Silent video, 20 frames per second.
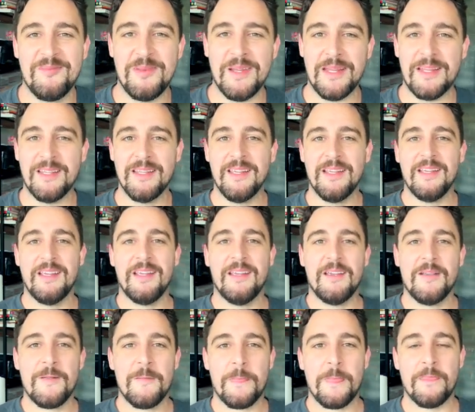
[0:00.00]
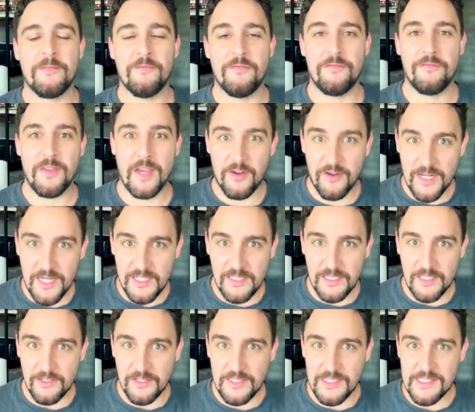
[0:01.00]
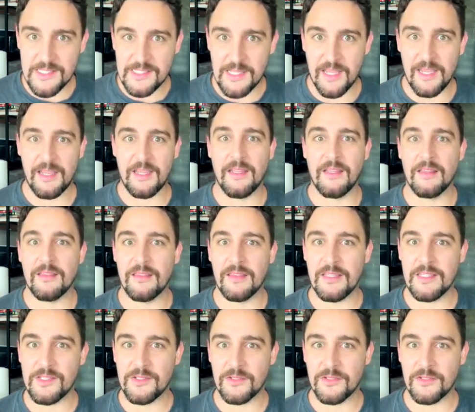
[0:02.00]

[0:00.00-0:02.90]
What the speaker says: be very clear in saying these